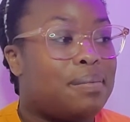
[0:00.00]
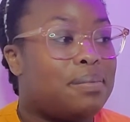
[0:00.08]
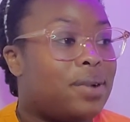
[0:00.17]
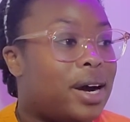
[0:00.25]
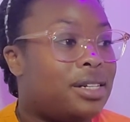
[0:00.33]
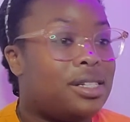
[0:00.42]

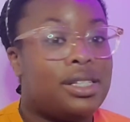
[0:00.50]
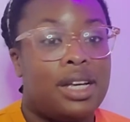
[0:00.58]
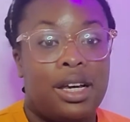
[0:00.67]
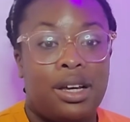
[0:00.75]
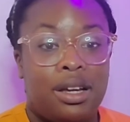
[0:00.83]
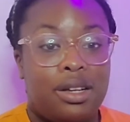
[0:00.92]

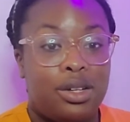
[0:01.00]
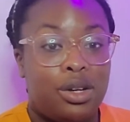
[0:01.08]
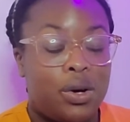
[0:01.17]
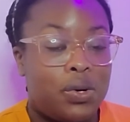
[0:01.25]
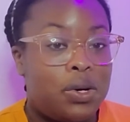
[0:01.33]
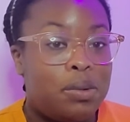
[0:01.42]
practicing
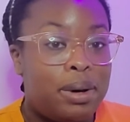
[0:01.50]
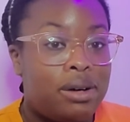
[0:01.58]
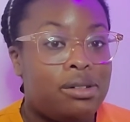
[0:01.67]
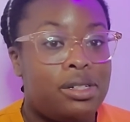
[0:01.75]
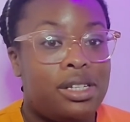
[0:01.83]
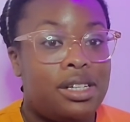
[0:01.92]
yoga
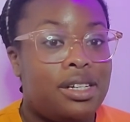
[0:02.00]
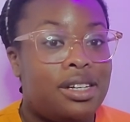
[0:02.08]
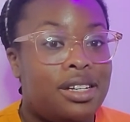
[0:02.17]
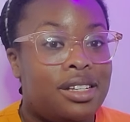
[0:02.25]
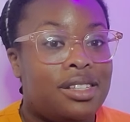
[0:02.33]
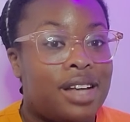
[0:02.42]

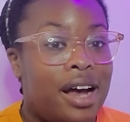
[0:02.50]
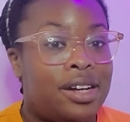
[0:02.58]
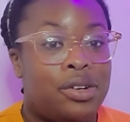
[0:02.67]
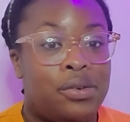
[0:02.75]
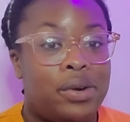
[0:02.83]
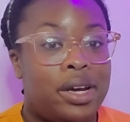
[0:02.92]
poses. I
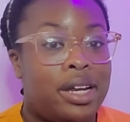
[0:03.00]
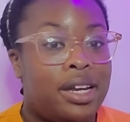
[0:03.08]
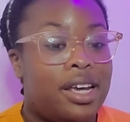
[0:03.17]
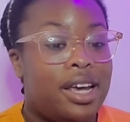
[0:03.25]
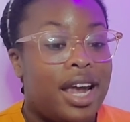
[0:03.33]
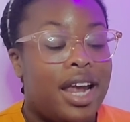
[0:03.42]
do it
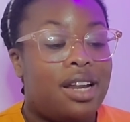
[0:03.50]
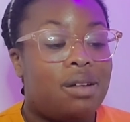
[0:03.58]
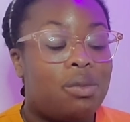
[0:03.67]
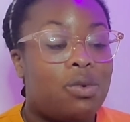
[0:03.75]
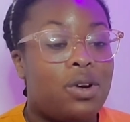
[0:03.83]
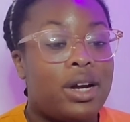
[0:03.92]
in the
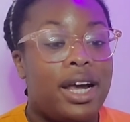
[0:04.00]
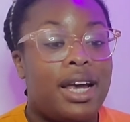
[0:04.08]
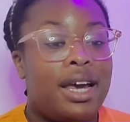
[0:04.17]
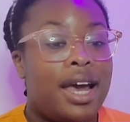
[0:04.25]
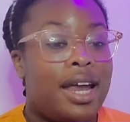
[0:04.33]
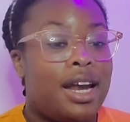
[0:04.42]

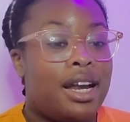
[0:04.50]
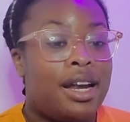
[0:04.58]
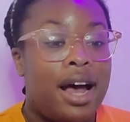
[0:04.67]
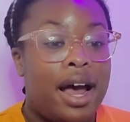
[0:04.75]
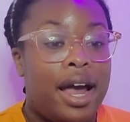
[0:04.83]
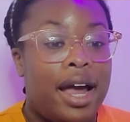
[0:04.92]
morning and at
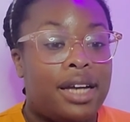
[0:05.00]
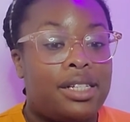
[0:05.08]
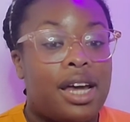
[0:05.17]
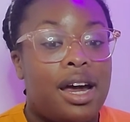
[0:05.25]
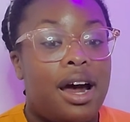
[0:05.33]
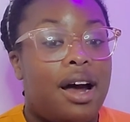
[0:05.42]
night.
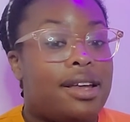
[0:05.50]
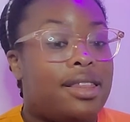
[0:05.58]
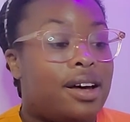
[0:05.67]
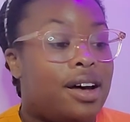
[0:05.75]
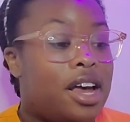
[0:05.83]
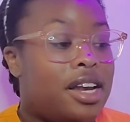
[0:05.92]
I
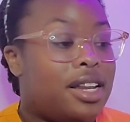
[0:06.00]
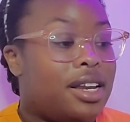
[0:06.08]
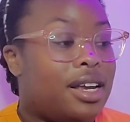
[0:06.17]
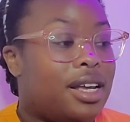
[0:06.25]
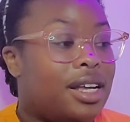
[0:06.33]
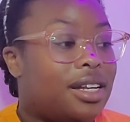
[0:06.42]
thought
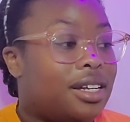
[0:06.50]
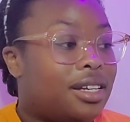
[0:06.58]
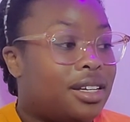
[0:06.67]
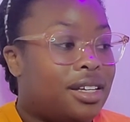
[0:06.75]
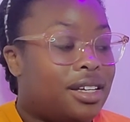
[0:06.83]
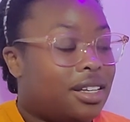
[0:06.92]

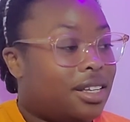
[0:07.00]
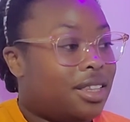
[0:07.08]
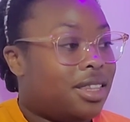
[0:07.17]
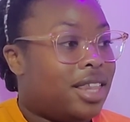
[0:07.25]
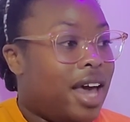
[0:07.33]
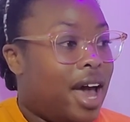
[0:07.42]

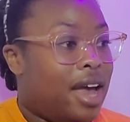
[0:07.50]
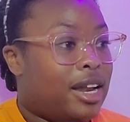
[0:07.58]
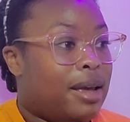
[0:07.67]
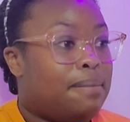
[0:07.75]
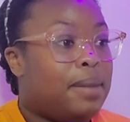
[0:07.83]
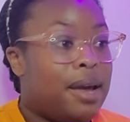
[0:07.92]
that
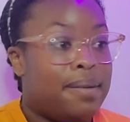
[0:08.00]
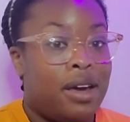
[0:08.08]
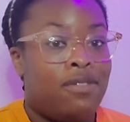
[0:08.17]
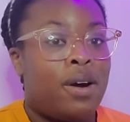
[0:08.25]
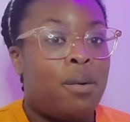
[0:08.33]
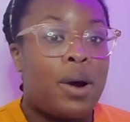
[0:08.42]
maybe
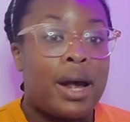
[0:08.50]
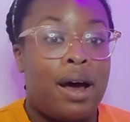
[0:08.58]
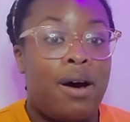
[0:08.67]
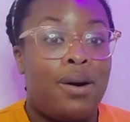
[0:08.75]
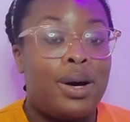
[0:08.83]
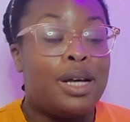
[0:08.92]
if I work
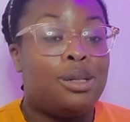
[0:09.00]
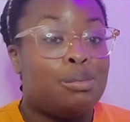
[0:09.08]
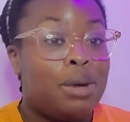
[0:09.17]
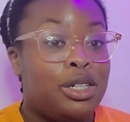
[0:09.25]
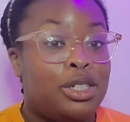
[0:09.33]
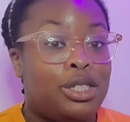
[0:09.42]
out as
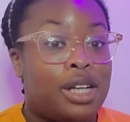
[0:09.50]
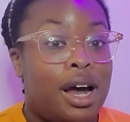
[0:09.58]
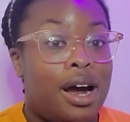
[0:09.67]
much as